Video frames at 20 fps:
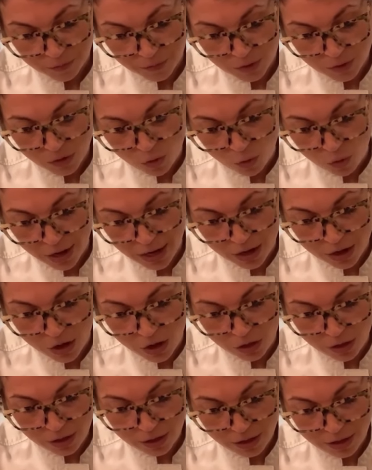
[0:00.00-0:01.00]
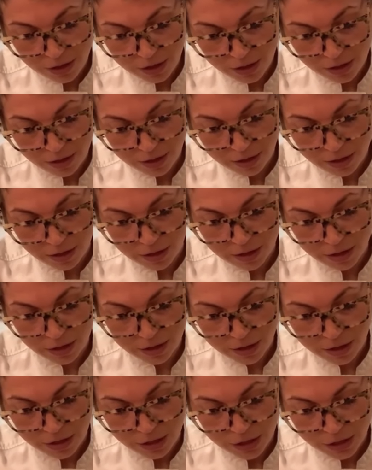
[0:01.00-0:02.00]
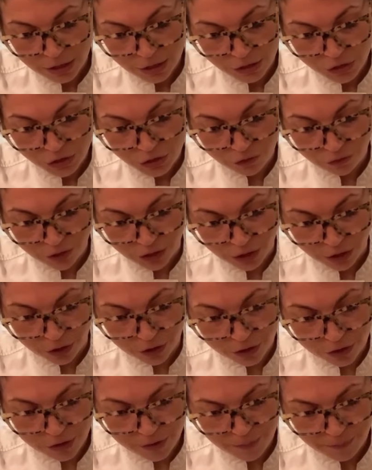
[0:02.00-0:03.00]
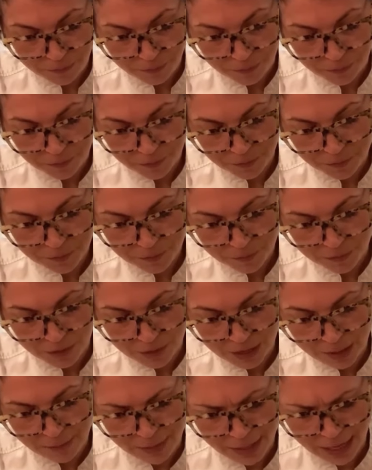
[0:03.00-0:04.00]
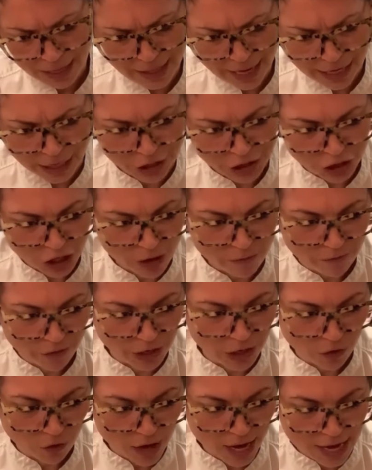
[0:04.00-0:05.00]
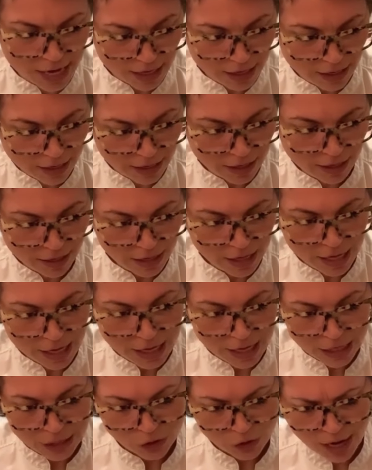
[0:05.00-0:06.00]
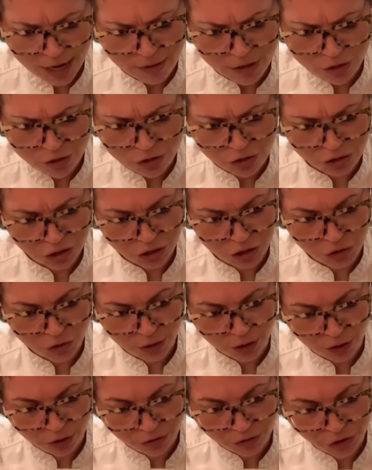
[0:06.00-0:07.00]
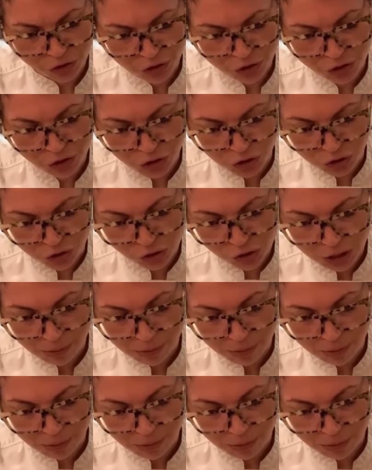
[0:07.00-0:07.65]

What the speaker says: oil to vinegar, but I like a sharp vinaigrette, so I usually do it closer to 2. So I'm